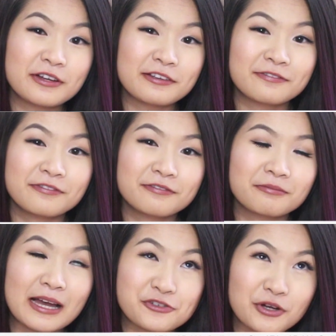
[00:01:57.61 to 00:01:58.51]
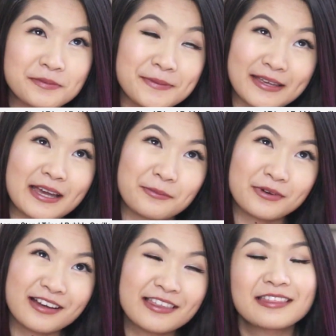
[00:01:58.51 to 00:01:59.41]
If I dropped my
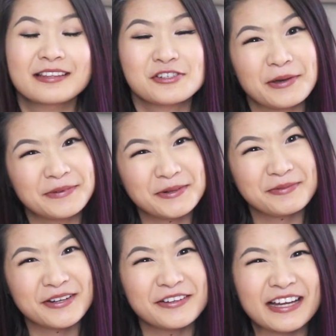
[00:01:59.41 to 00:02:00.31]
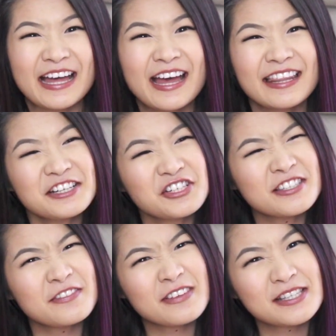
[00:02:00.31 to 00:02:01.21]
camera and then the tripod broke, then I
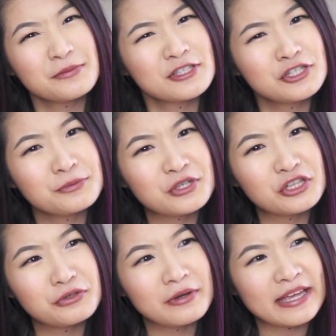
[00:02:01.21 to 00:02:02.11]
tried to fix it with super glue